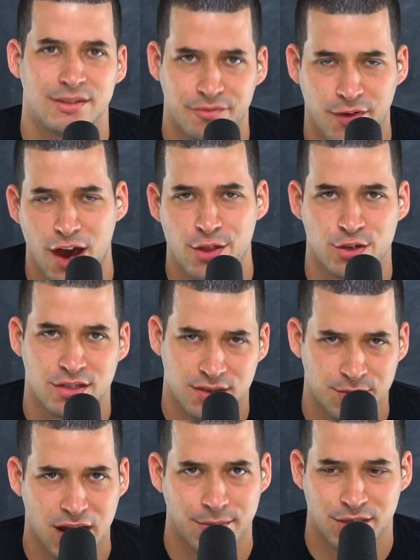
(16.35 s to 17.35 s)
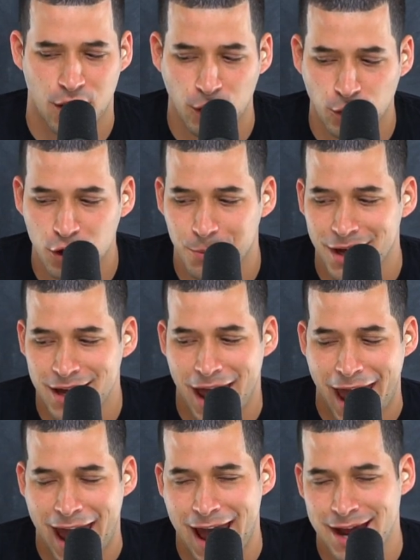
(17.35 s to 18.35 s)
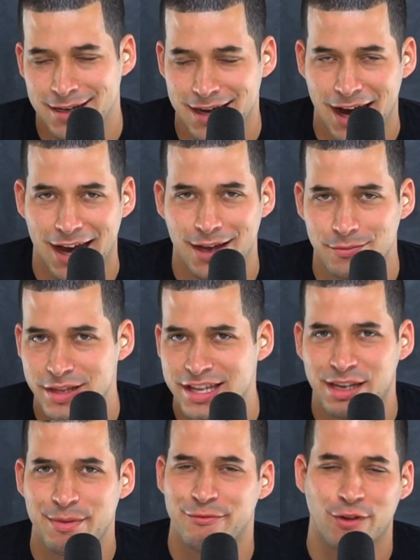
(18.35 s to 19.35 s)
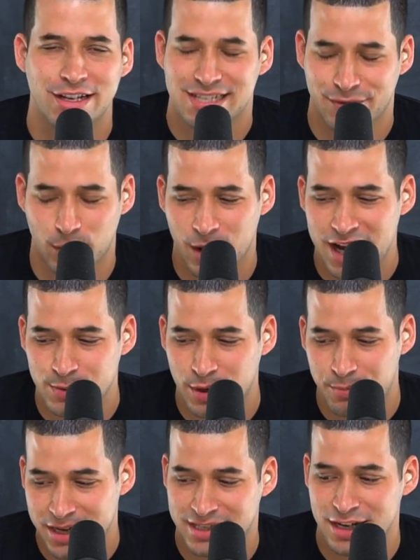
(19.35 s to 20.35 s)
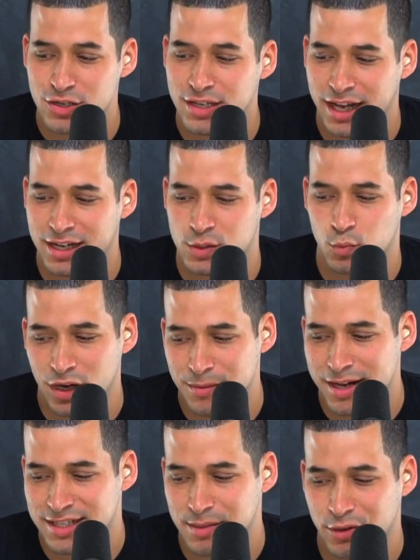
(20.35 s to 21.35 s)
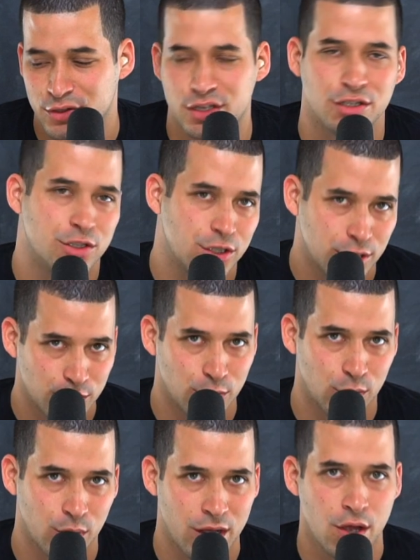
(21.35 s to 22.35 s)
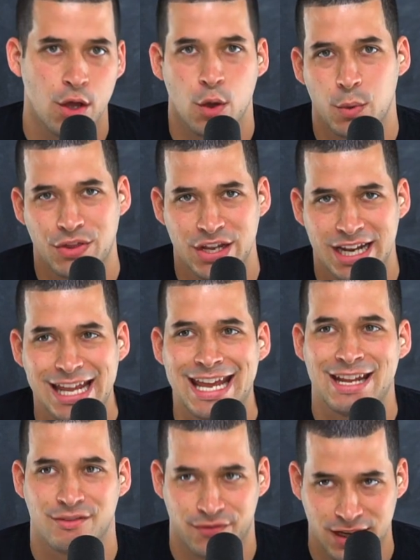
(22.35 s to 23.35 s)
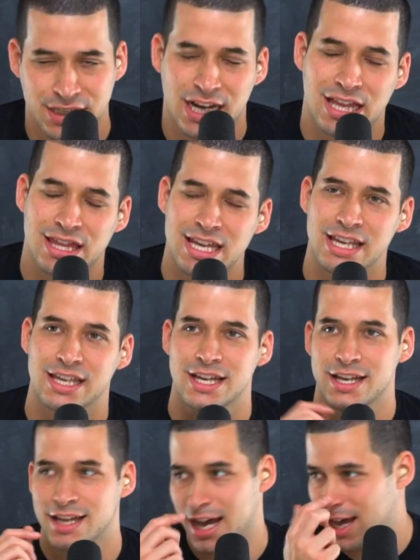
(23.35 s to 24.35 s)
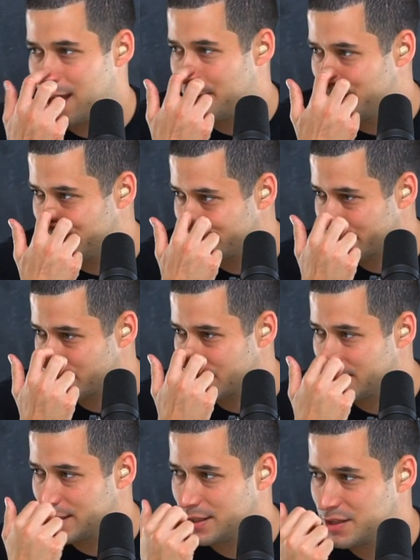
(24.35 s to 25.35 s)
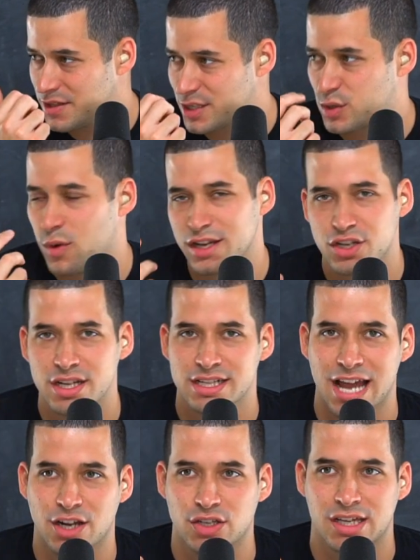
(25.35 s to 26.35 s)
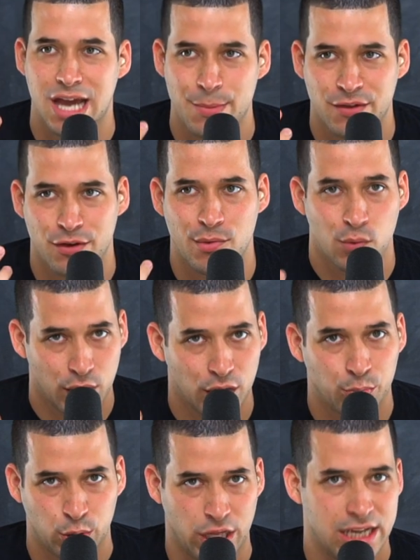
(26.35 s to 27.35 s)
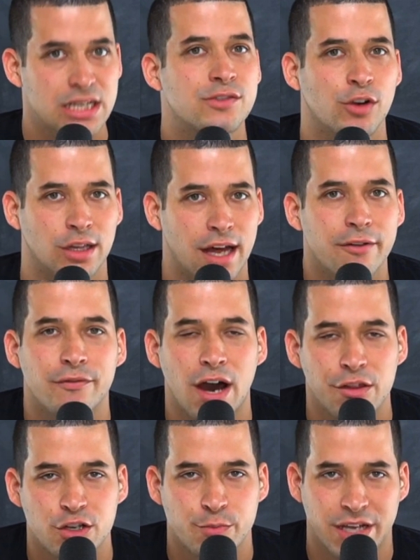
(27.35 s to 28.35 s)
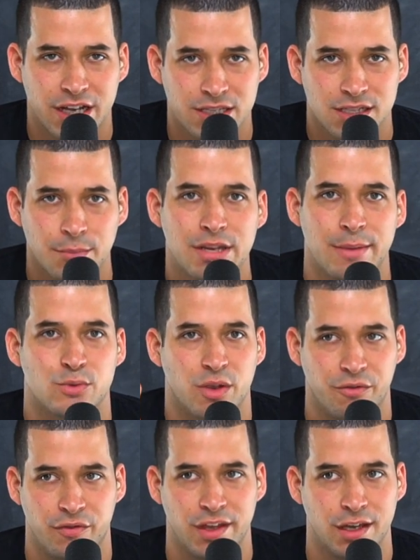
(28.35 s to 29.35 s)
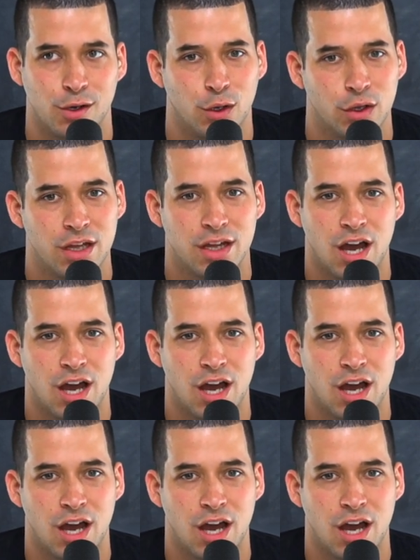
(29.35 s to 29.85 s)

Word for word: and fathers, and sometimes in our group. And uh, it can be phrased different ways, but essentially it is what am I supposed to do with an infant? And I think. Um, this question is actually coming from a real place for a lot of fathers because sometimes we feel